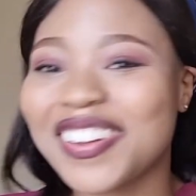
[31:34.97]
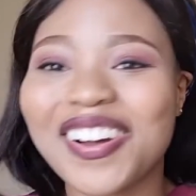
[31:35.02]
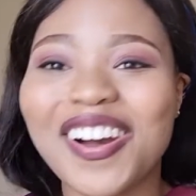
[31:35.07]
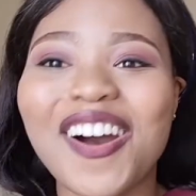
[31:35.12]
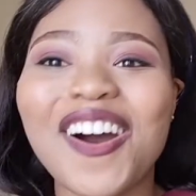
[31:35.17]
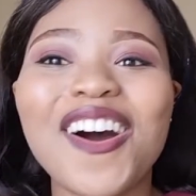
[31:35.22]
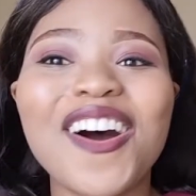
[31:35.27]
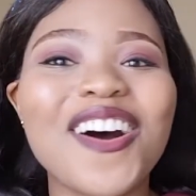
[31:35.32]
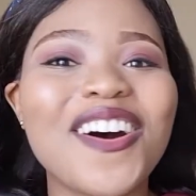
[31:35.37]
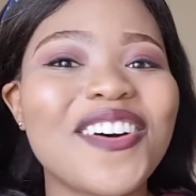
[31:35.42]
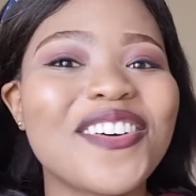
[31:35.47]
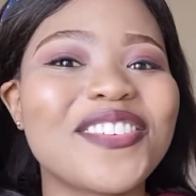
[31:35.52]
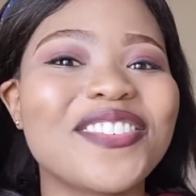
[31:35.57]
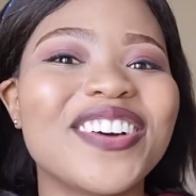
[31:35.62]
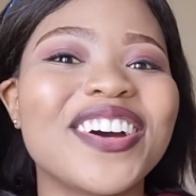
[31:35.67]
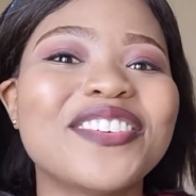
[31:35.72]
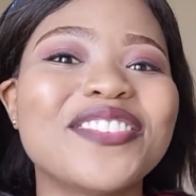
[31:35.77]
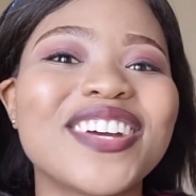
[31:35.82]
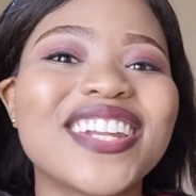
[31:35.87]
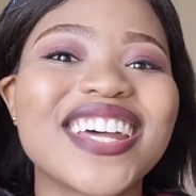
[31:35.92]
Oh,
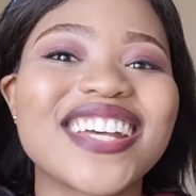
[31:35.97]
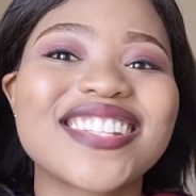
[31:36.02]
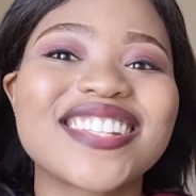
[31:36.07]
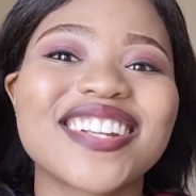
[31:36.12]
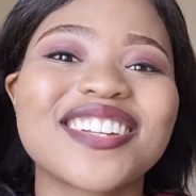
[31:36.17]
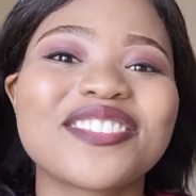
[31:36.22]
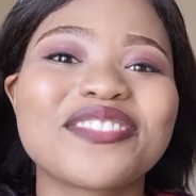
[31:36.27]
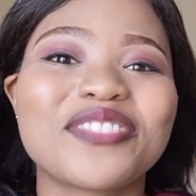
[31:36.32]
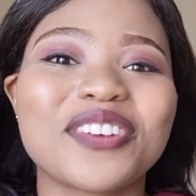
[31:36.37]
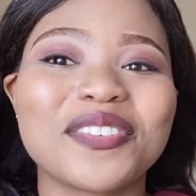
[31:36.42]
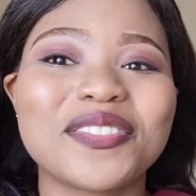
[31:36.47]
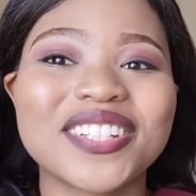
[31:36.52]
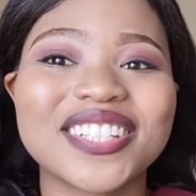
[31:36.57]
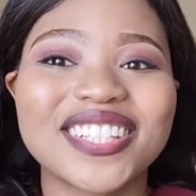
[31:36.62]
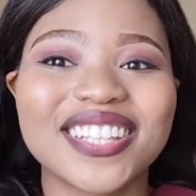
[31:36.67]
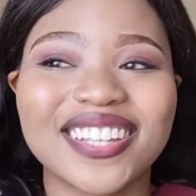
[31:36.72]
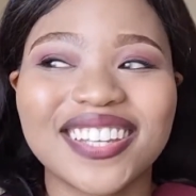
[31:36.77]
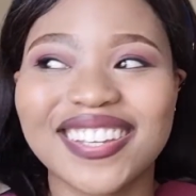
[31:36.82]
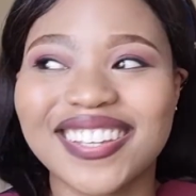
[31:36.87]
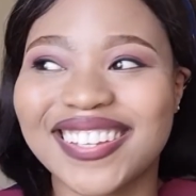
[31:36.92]
when I started
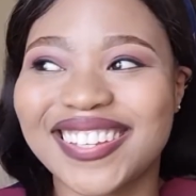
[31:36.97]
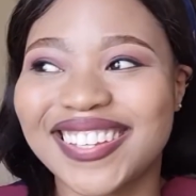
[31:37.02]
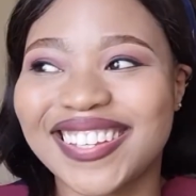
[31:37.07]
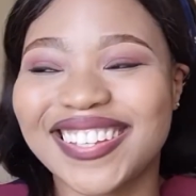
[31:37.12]
vomiting.